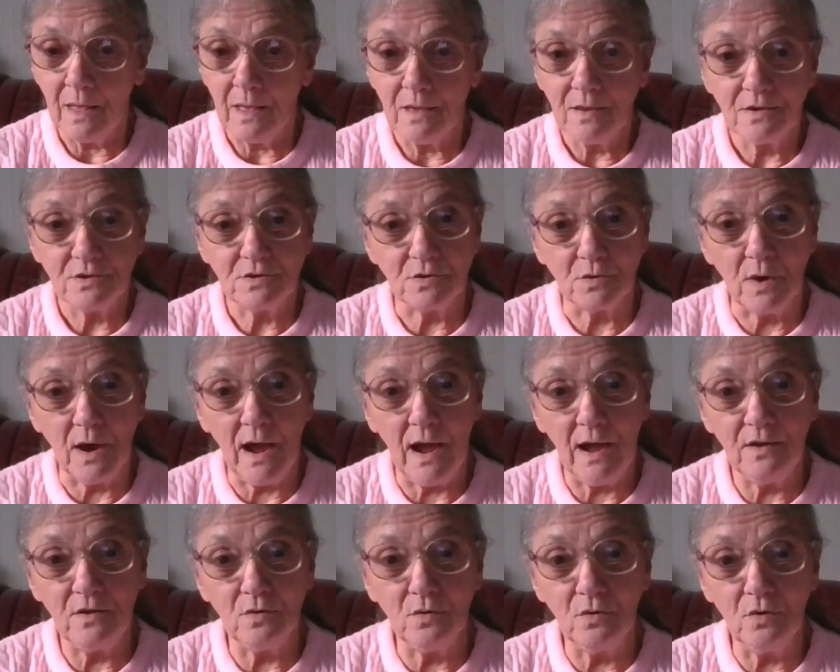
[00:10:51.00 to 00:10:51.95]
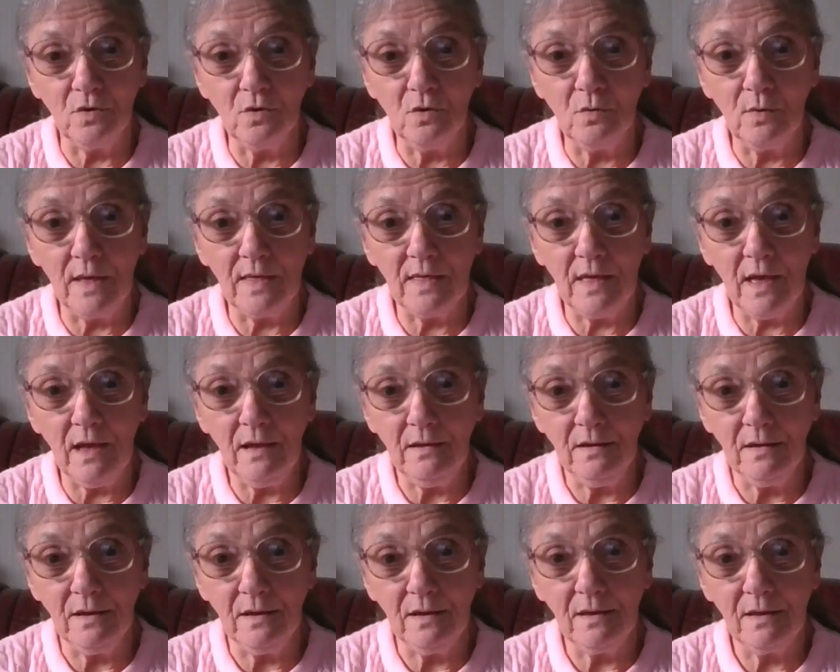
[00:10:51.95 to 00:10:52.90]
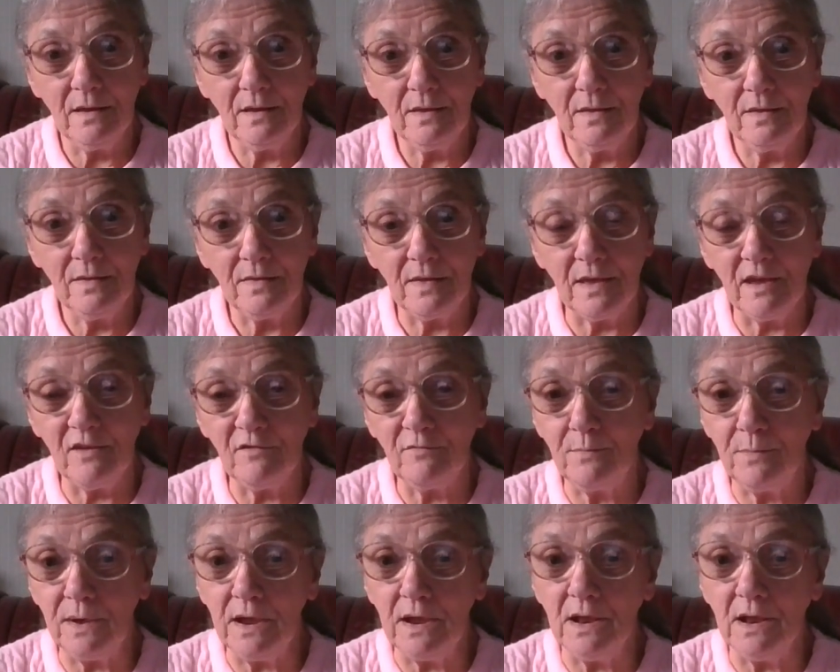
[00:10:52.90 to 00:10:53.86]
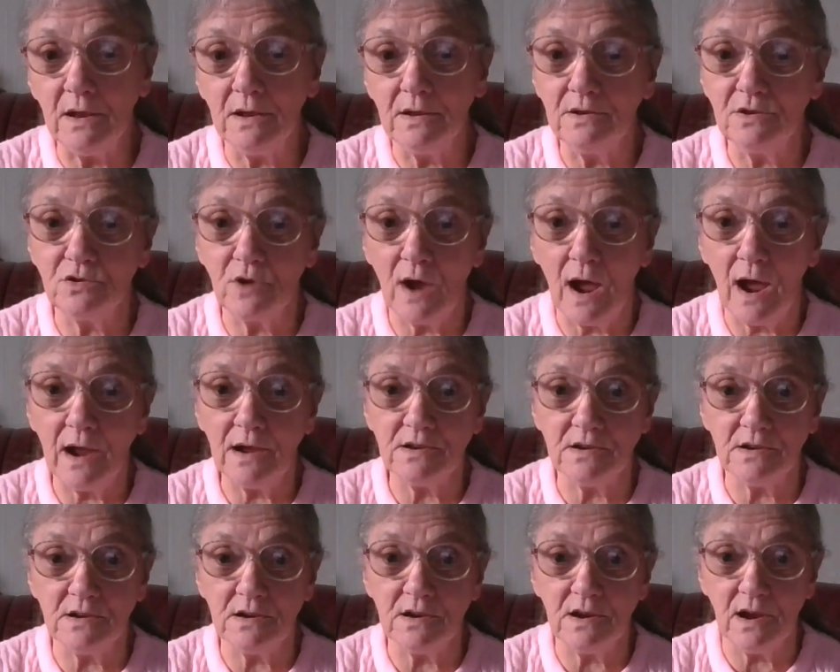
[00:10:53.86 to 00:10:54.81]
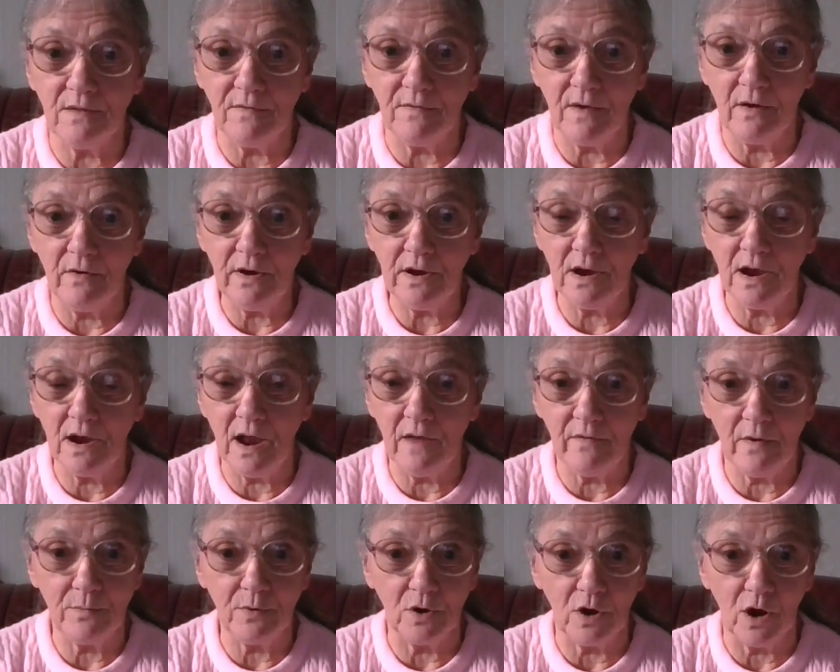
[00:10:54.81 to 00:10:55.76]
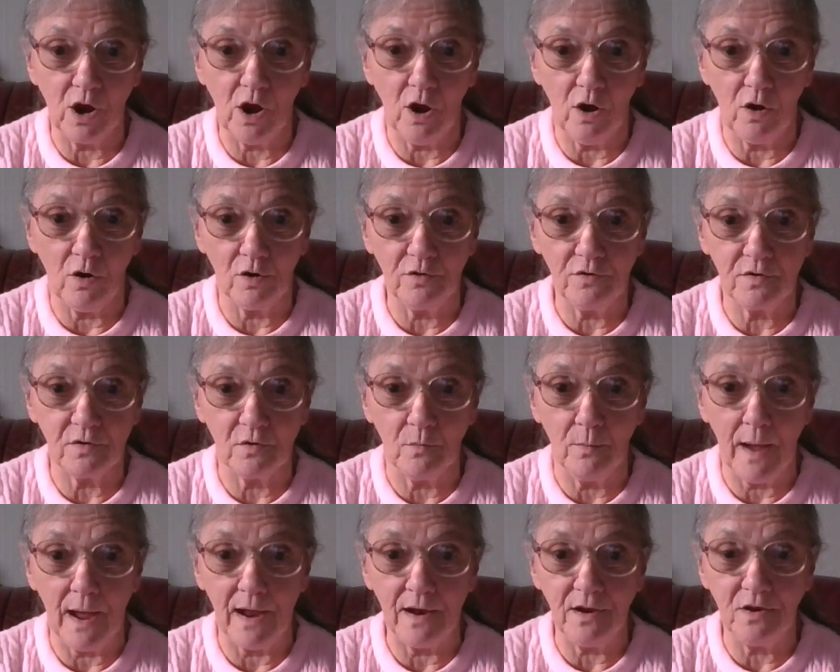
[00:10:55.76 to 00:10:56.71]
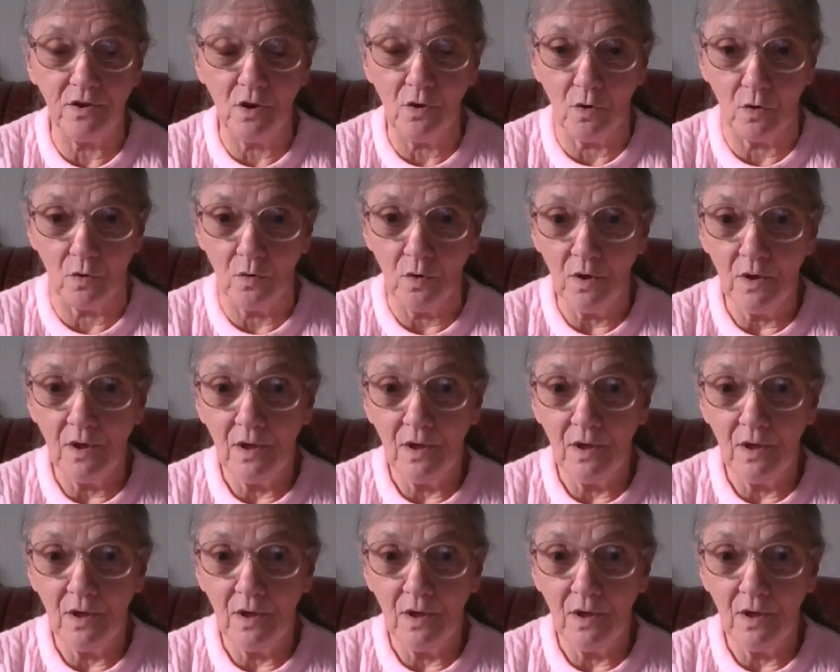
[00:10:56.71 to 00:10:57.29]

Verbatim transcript: so I don't know whether they've been and tried to deliver it and never put a card through my door.